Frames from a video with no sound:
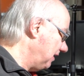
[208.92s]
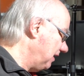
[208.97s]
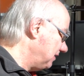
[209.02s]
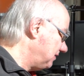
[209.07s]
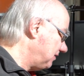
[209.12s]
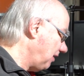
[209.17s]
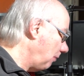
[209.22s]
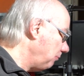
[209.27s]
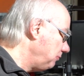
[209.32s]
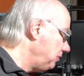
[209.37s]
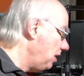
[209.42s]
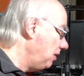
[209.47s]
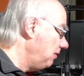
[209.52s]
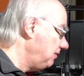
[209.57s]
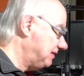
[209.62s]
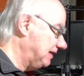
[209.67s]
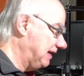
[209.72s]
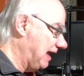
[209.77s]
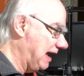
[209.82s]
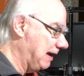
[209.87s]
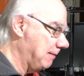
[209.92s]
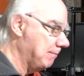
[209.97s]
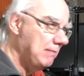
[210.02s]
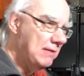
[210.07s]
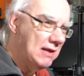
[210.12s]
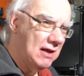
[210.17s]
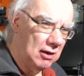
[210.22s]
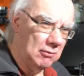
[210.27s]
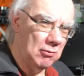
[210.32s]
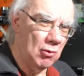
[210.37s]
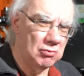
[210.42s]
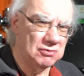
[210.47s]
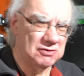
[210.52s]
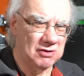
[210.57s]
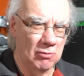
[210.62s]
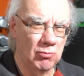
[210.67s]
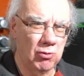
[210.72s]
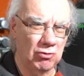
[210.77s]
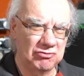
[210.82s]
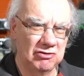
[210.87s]
as I'm using it, and also
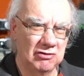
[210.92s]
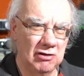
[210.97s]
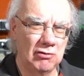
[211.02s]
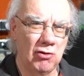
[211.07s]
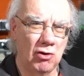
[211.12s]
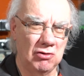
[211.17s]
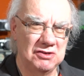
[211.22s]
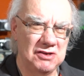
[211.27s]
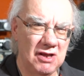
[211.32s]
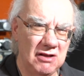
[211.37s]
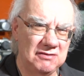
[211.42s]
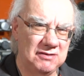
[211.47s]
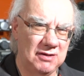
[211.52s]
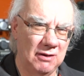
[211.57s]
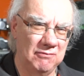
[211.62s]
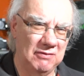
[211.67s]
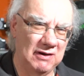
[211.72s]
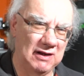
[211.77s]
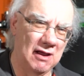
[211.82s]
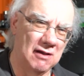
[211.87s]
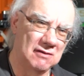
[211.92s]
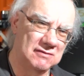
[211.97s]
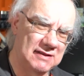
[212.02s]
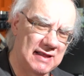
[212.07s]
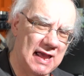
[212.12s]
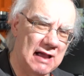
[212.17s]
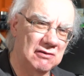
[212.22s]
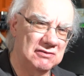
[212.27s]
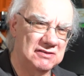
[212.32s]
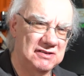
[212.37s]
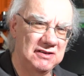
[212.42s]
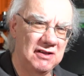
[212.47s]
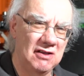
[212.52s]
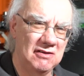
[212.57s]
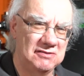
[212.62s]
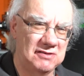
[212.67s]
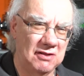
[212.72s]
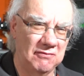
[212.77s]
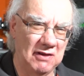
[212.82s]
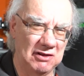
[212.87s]
watching a lot of YouTube videos on how to
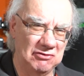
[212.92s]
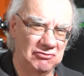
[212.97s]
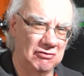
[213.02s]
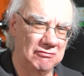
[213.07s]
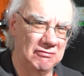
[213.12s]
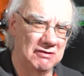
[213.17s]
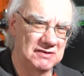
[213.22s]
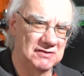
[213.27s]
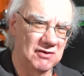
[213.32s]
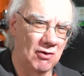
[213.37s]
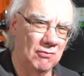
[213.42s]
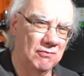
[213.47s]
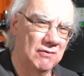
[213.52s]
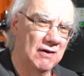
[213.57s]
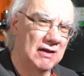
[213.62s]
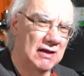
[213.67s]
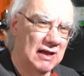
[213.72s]
use DaVinci Resolve.